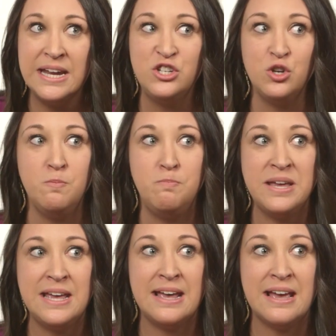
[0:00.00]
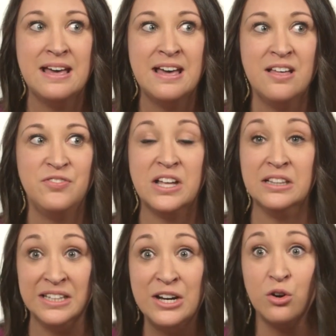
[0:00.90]
need to be the
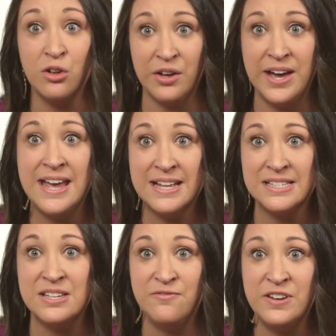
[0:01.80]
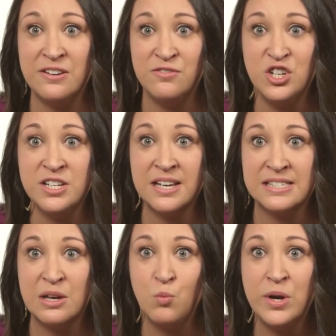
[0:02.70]
literal hands and feet of
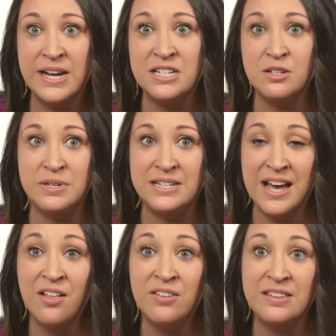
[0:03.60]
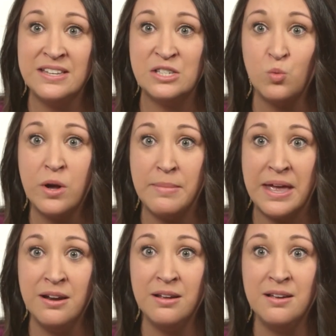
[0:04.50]
Jesus, and we need to be telling these
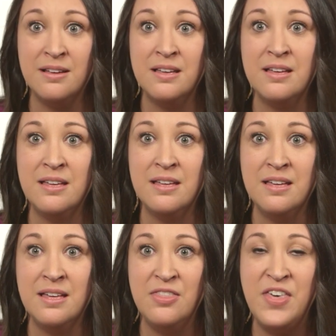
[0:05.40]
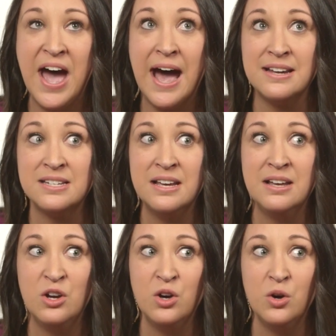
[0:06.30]
women that
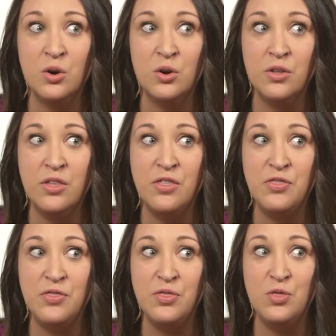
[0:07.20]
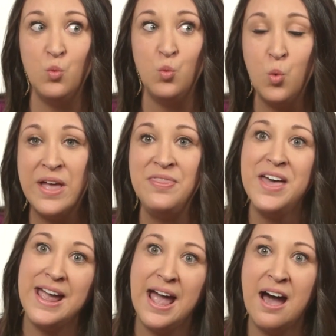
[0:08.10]
when
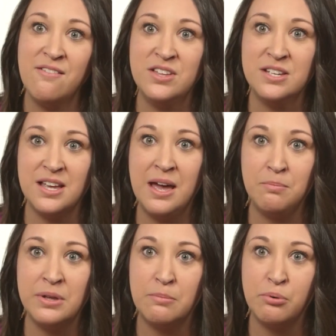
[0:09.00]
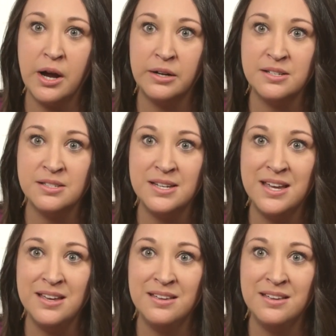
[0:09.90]
they have this unplanned pregnancy,